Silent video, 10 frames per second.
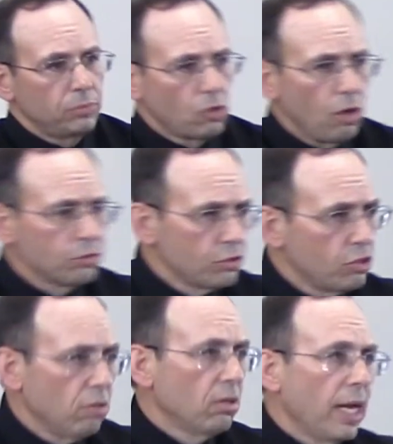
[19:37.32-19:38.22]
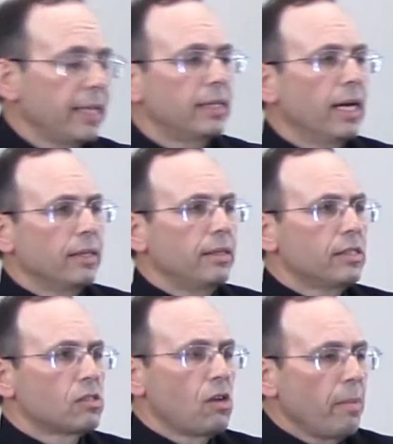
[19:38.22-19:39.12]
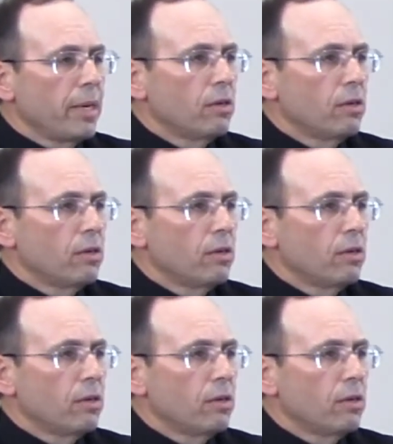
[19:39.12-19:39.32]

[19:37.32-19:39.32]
cultures don't like that. The Islamic